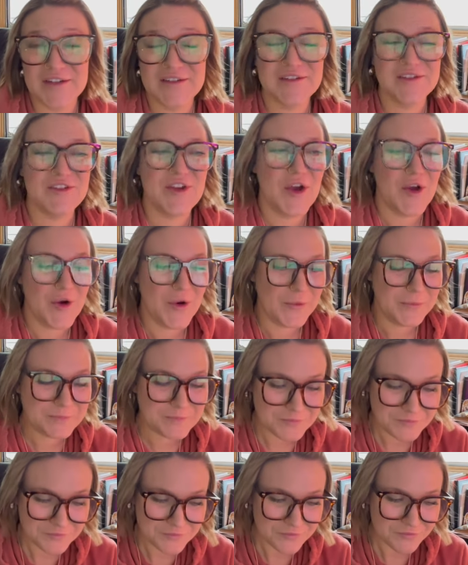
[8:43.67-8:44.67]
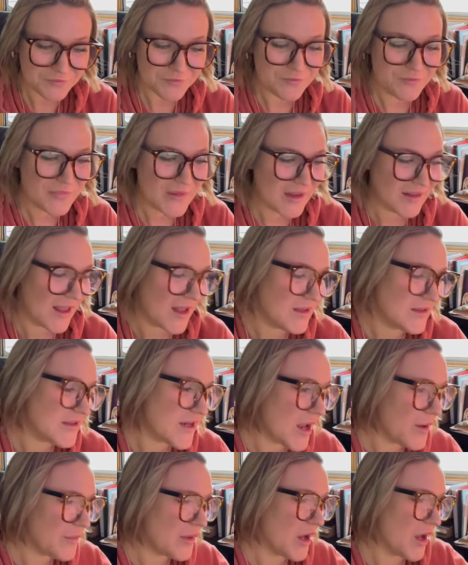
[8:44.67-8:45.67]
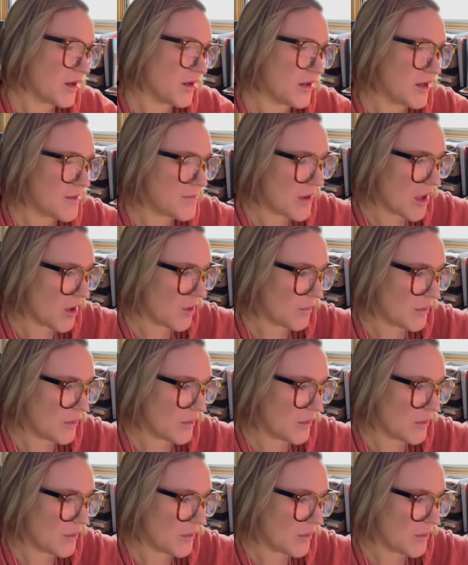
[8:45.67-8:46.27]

So last night we got an email.